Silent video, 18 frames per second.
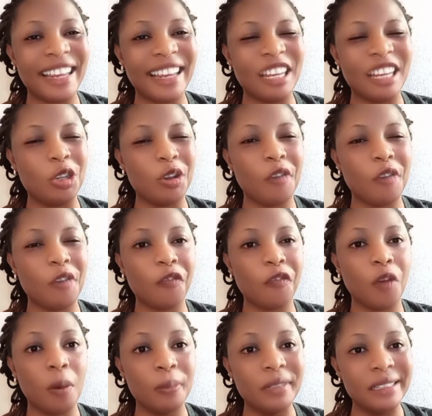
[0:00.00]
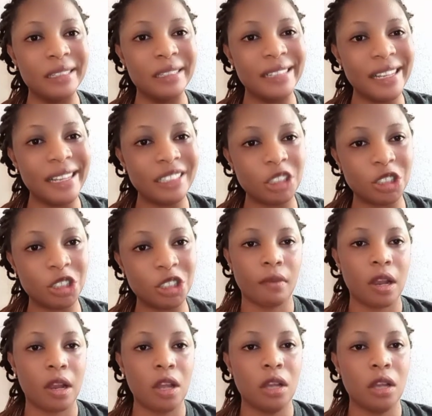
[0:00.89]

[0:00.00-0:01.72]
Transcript: in your formulation,